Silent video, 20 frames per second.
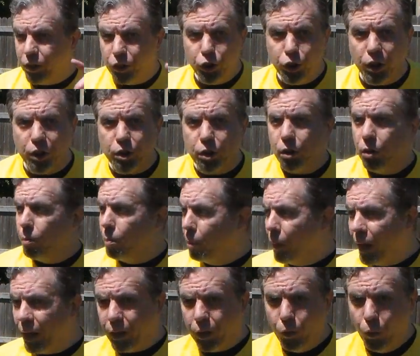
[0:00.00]
It just
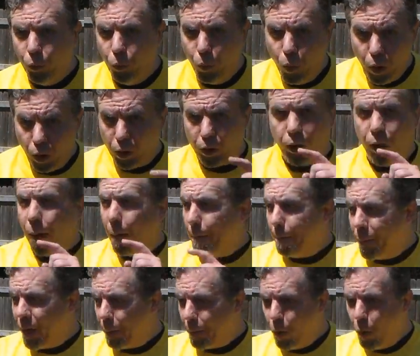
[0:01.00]
might work.
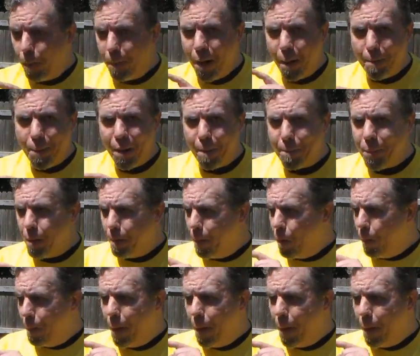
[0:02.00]
Beep, boop, beep, beep,